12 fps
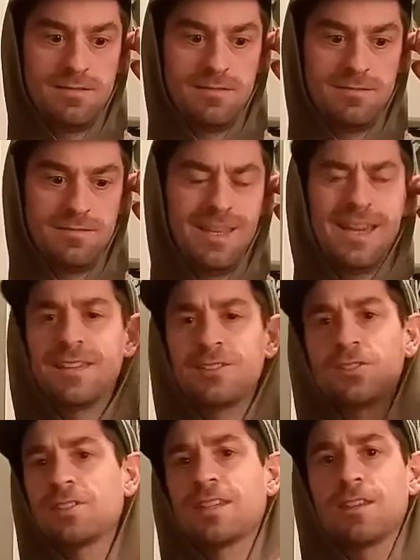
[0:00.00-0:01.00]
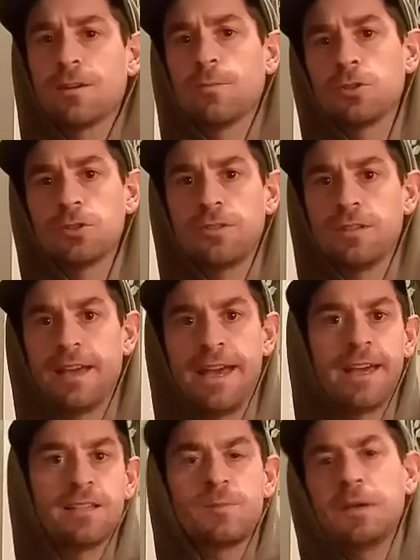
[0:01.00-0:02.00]
yeah, I guess just like the commercial
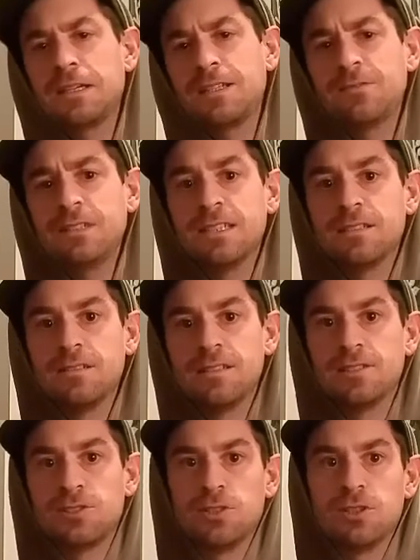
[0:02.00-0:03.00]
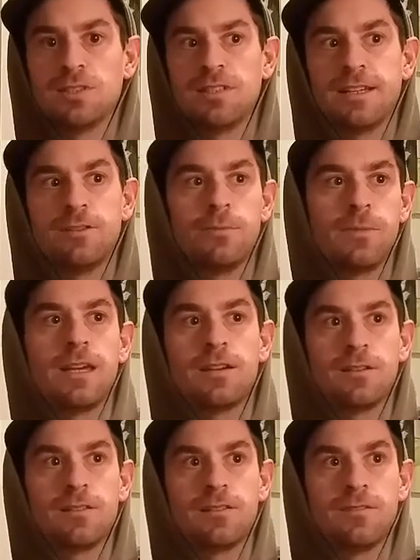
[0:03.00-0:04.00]
aspect of it. It's just I don't make
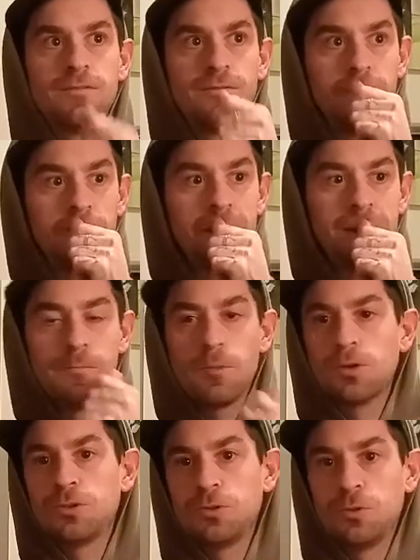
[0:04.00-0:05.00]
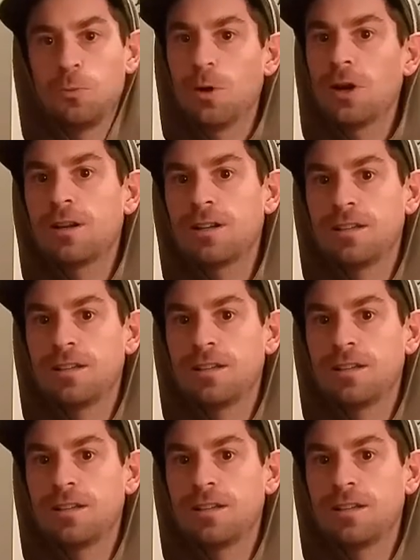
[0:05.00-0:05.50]
very commercial work,